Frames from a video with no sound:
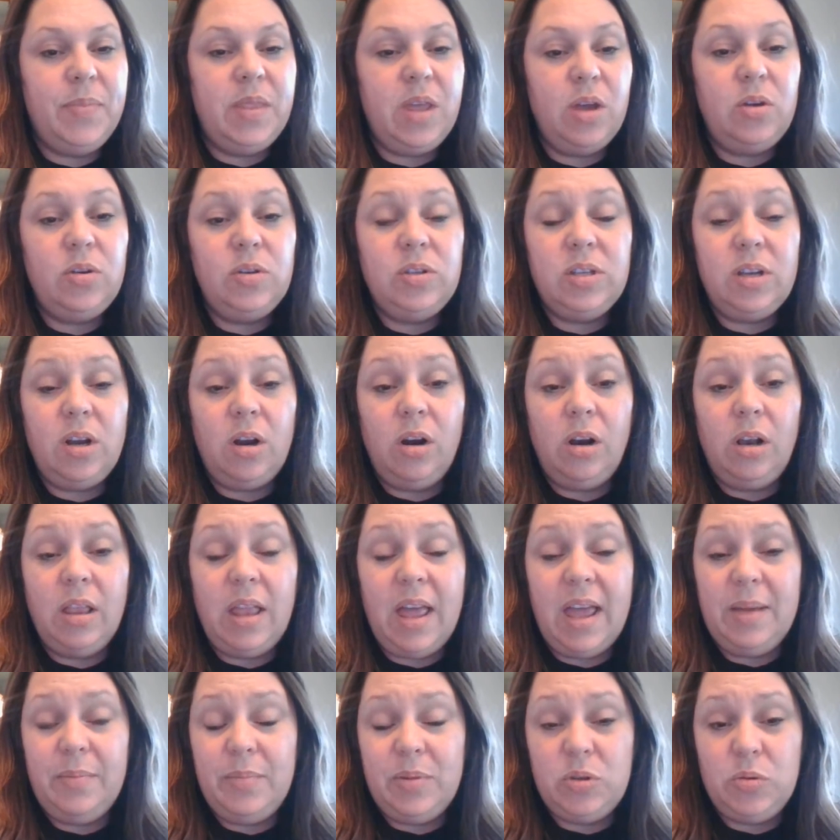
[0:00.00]
Those are
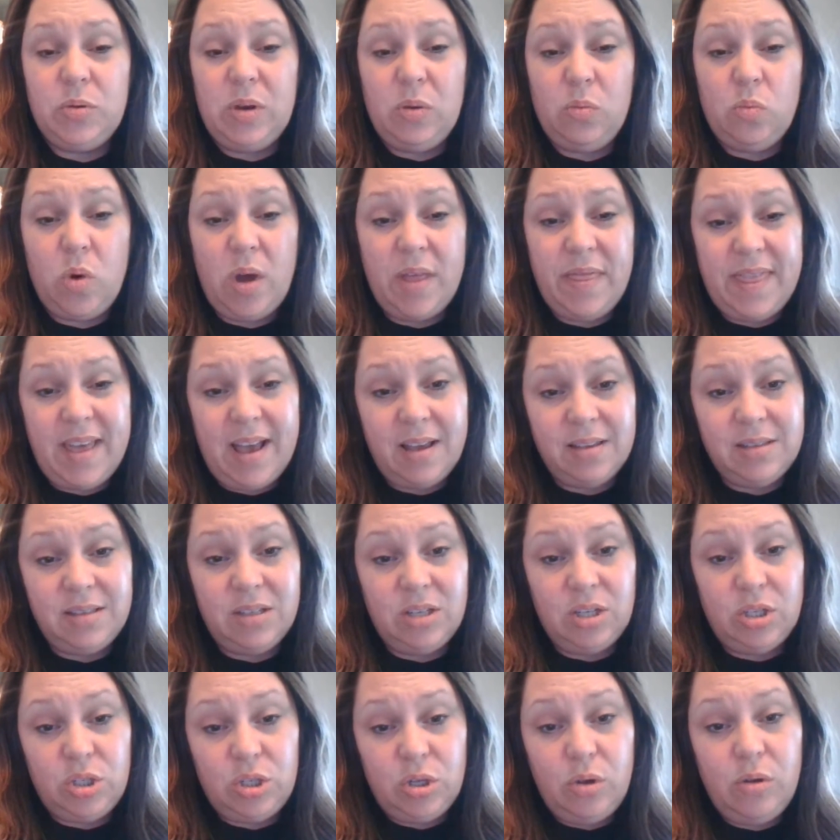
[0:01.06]
like between 1,000
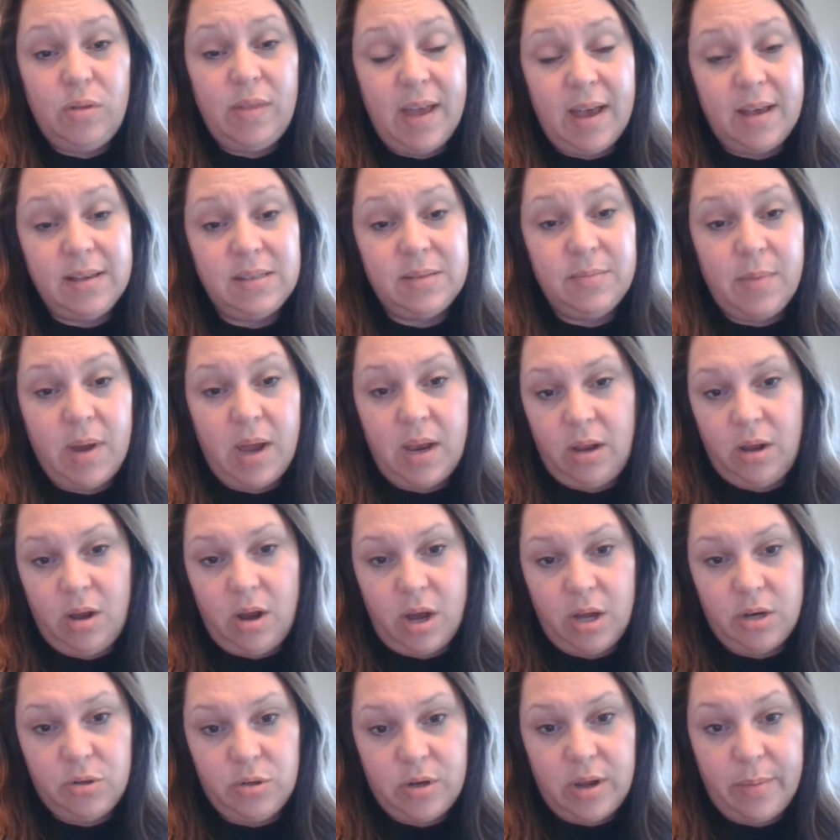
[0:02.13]
to 2,000
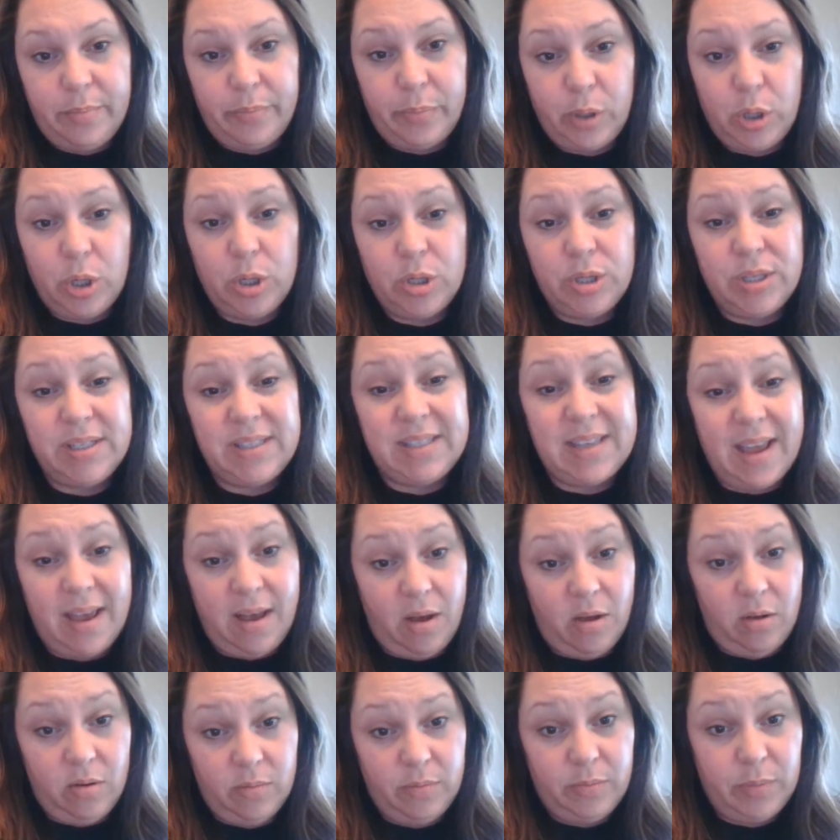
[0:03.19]
mitochondria per
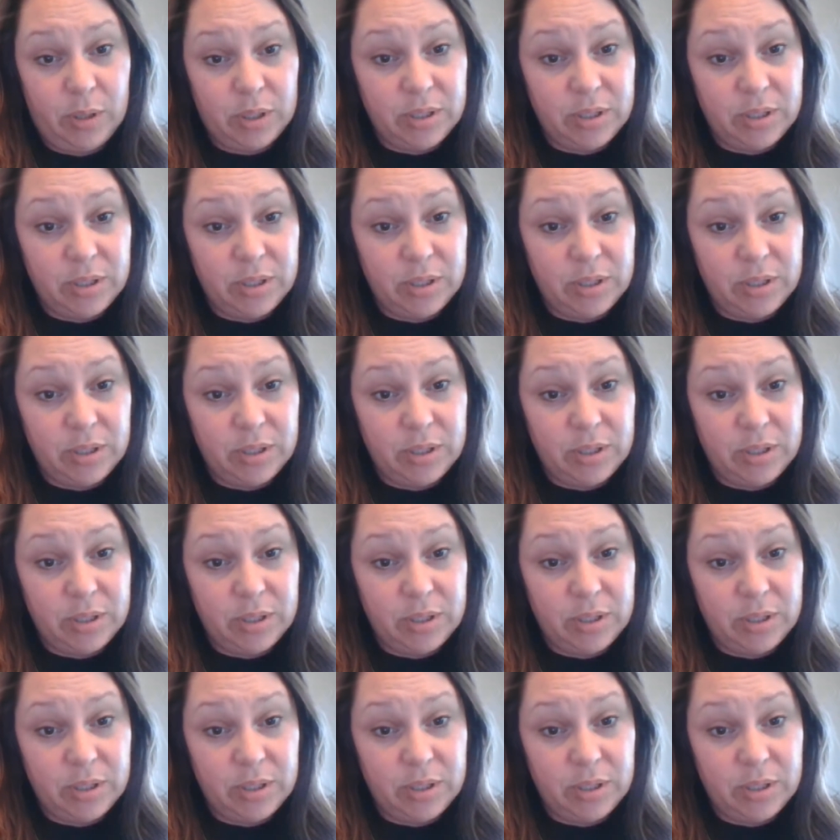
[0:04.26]
cell.